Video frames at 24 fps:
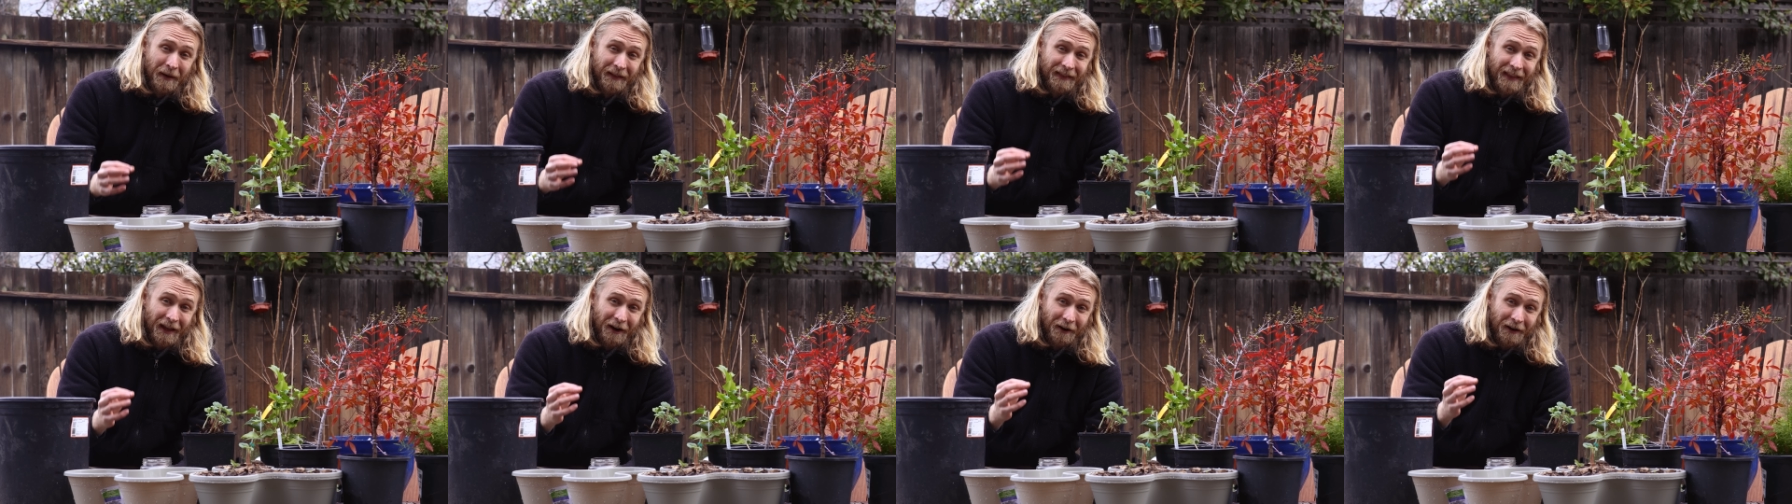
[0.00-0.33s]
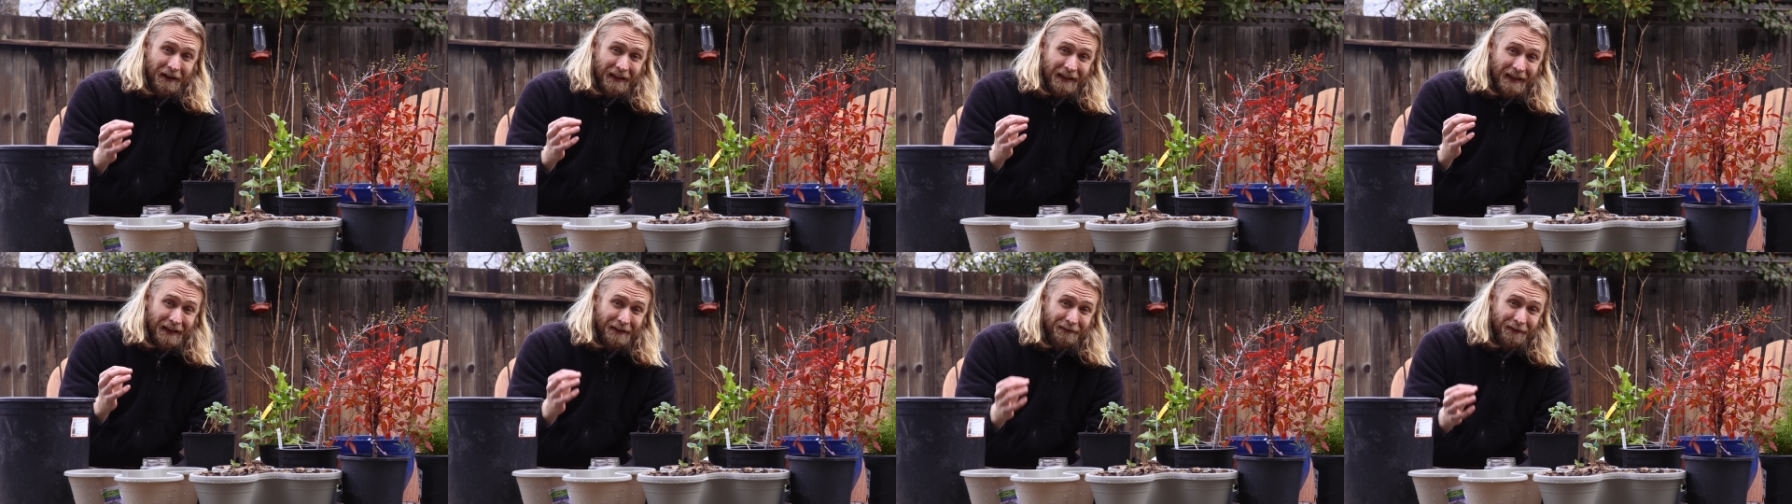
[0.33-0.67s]
But they're
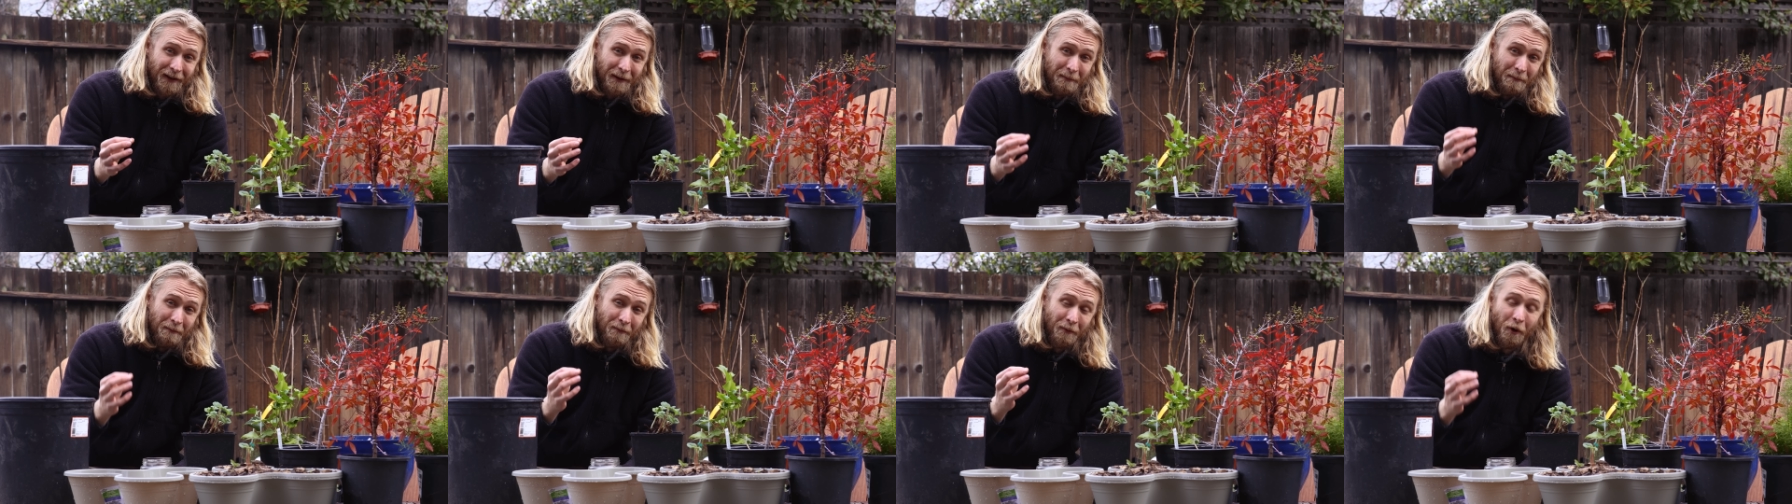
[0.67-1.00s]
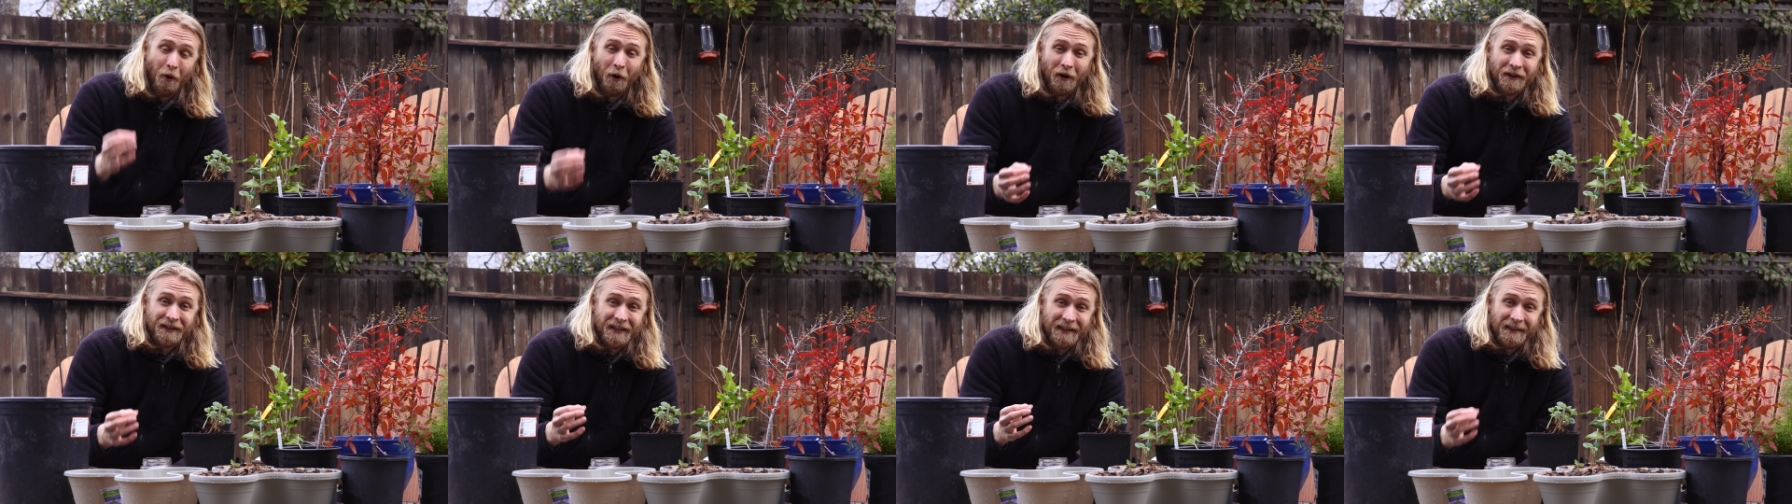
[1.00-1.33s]
even
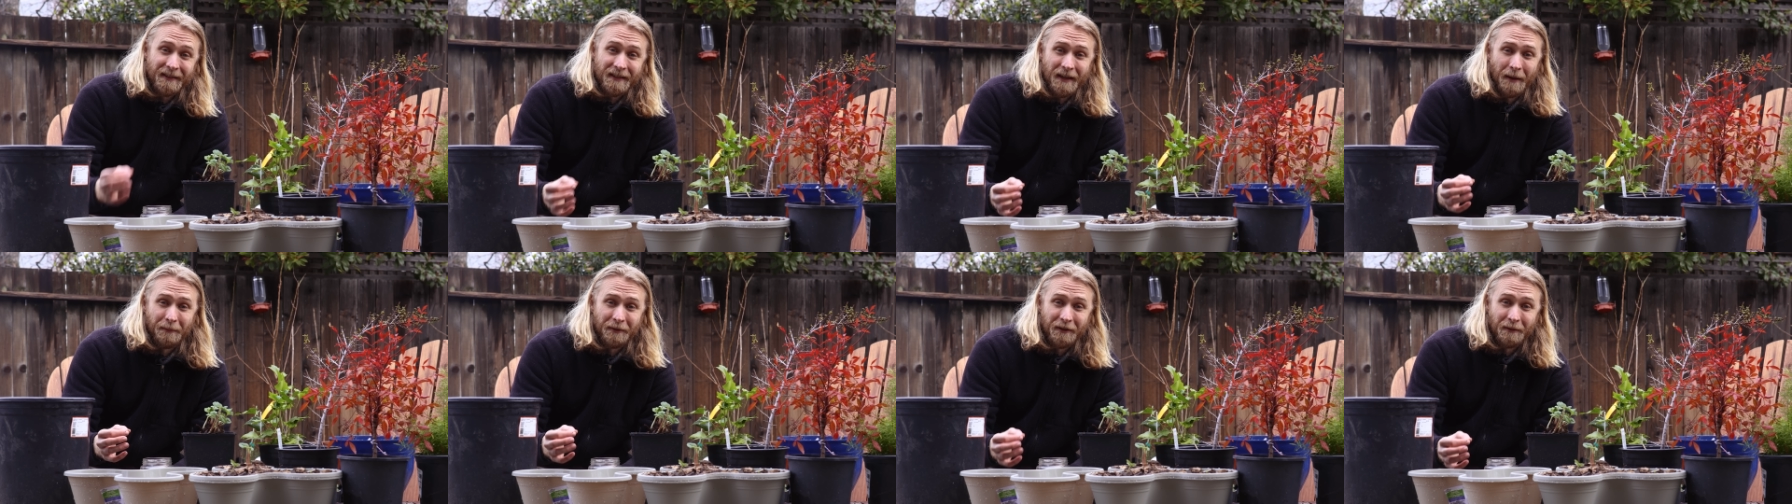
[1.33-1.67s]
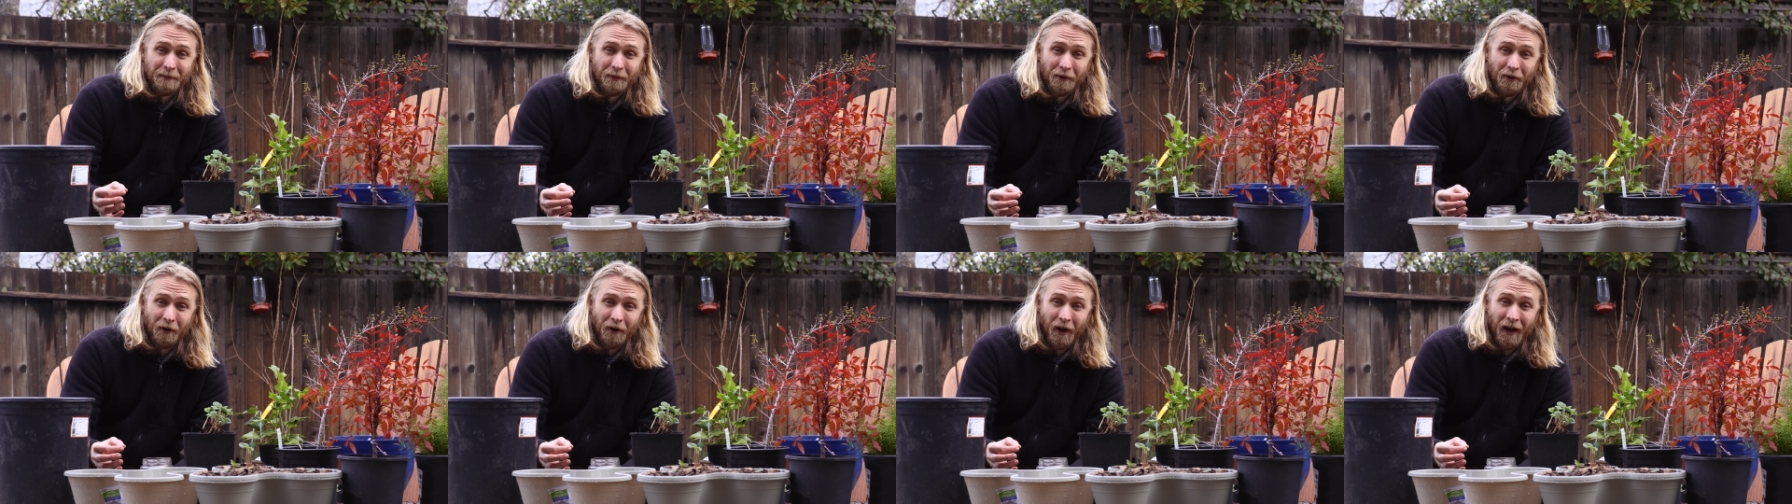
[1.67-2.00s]
more
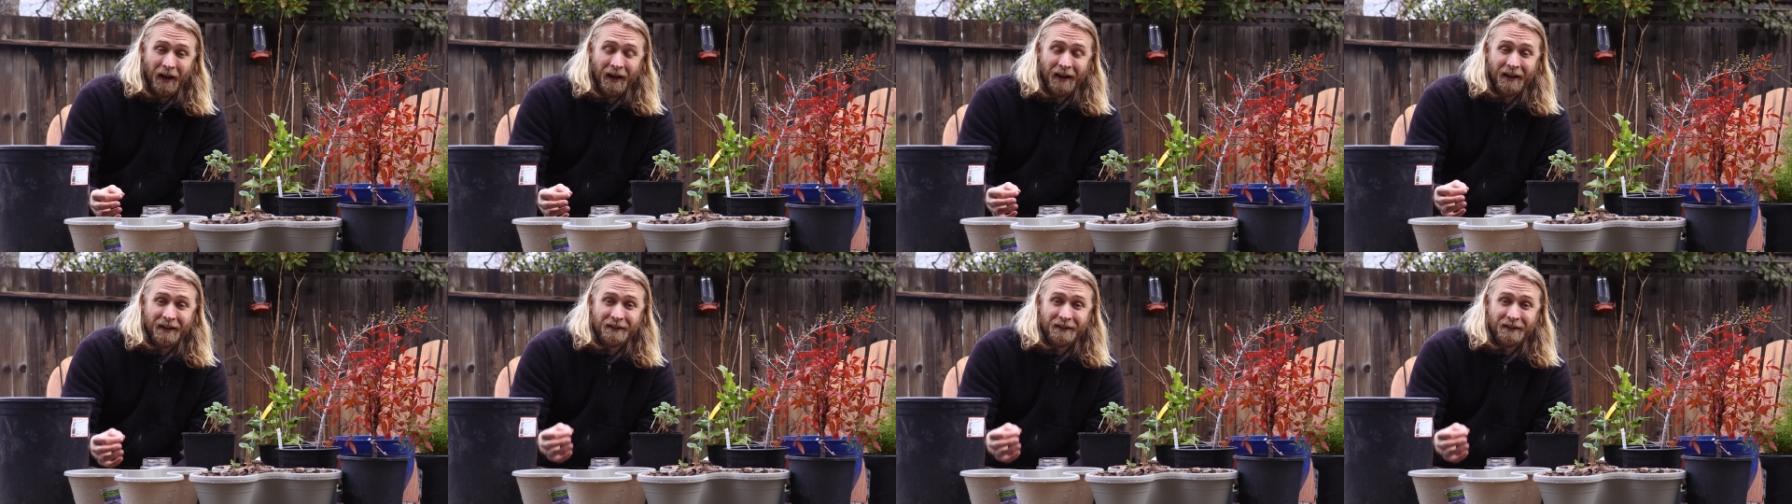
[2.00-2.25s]
susceptible